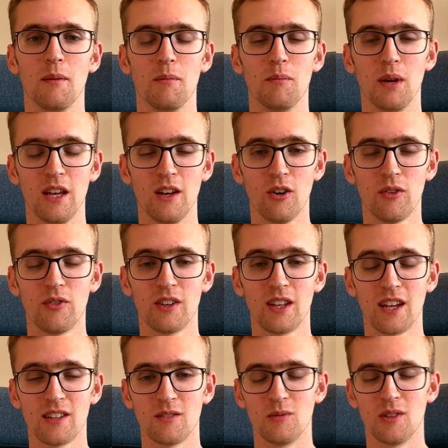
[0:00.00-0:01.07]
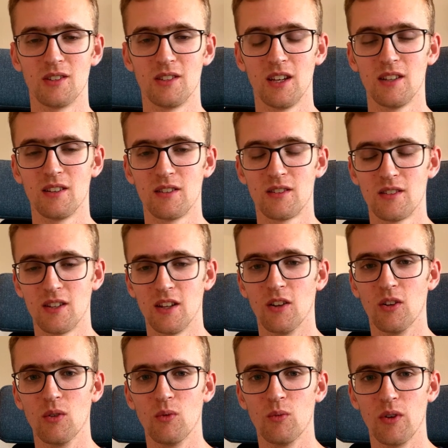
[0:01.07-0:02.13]
But he often gets them to sit
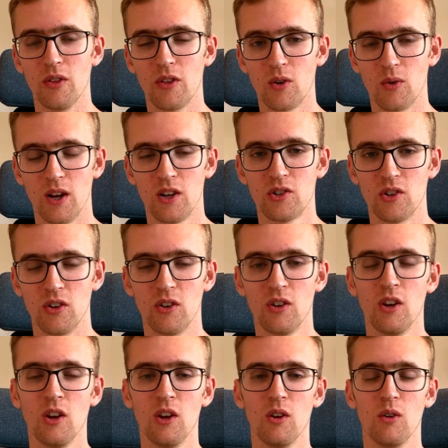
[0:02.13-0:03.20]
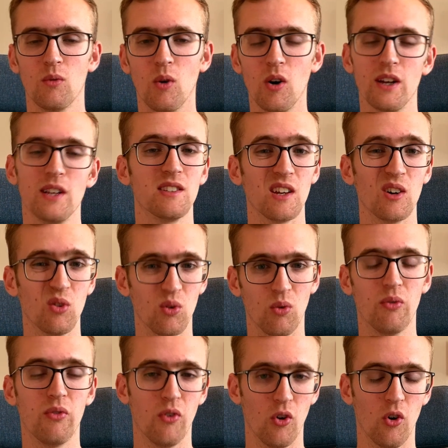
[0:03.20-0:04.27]
still with the question, what is it all
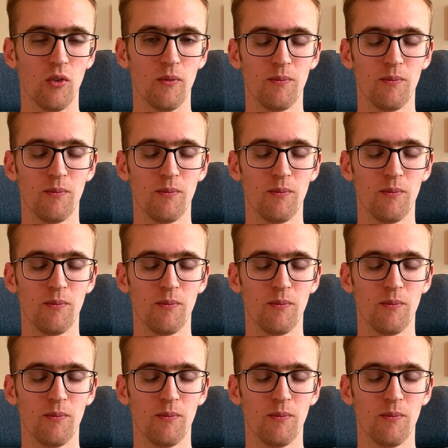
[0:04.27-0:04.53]
for?